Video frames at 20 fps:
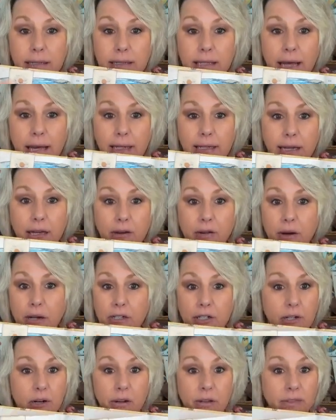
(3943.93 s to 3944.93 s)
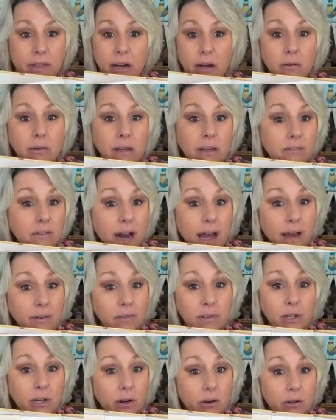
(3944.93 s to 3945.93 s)
has that decoration on. They don't even
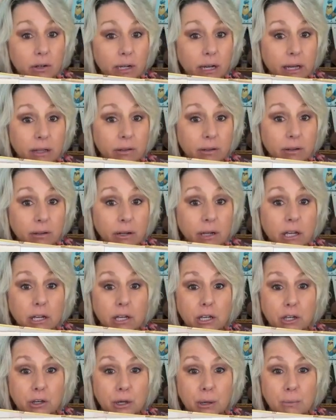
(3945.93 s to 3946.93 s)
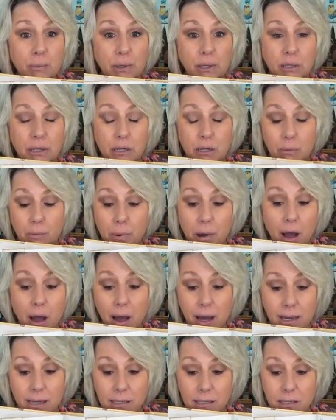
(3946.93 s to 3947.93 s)
have to go together. You can put little
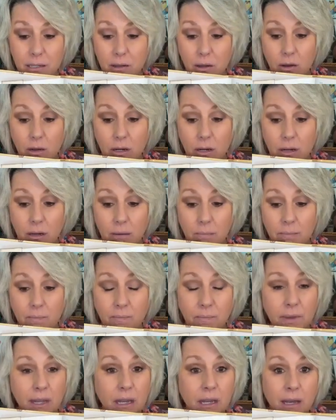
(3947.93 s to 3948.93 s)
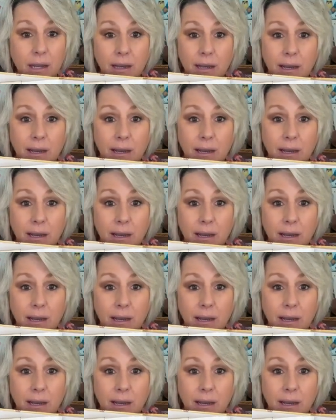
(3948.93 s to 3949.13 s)
pockets on them.